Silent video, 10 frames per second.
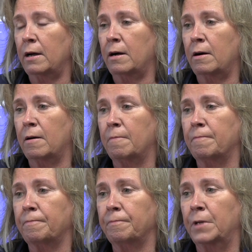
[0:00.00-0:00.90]

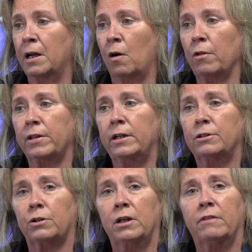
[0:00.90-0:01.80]
And all of
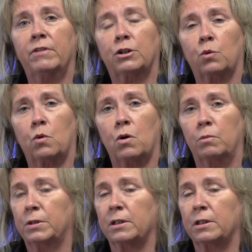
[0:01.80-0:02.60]
these are individual homes.